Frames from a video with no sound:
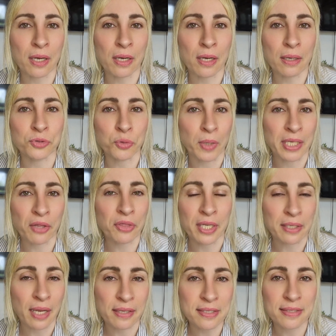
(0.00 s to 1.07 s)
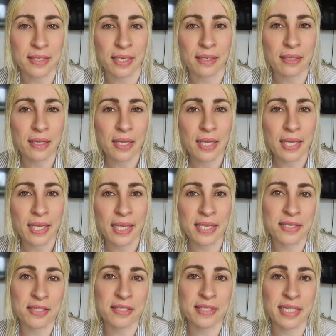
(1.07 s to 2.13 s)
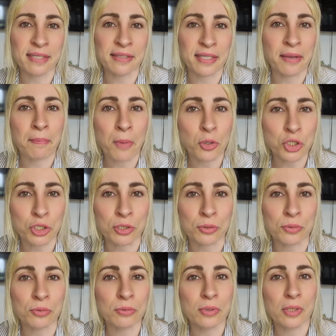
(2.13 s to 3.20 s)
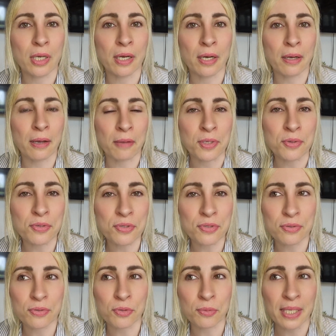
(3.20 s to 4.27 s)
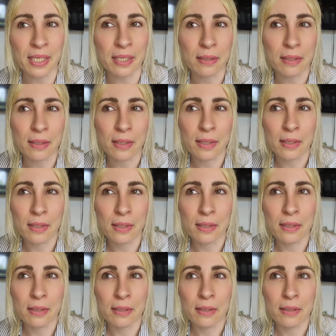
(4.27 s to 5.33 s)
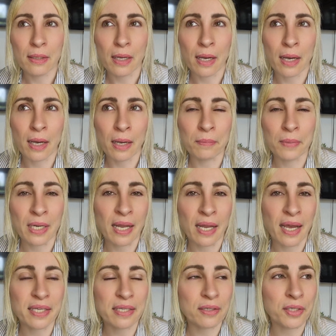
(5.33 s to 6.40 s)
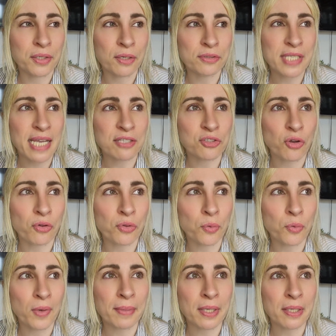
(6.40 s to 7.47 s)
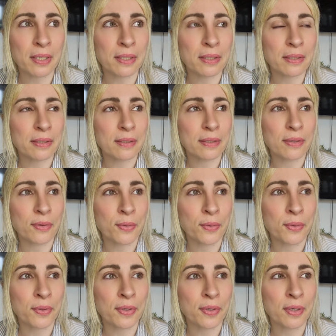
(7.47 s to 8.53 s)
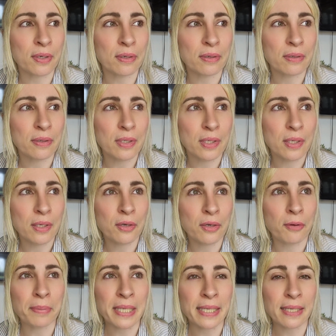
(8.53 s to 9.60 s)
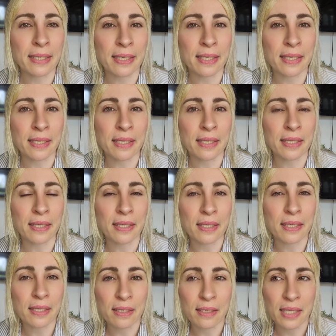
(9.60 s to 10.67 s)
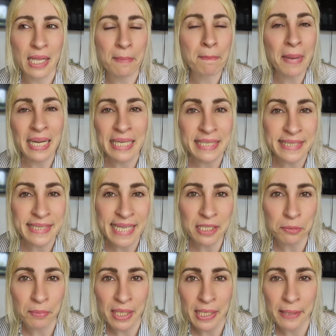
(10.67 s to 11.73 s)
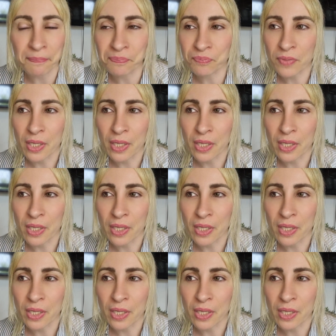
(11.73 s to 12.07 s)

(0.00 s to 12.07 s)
do anything nasty. He just did the emotional abuse to me. Text other women or completely invalidate me,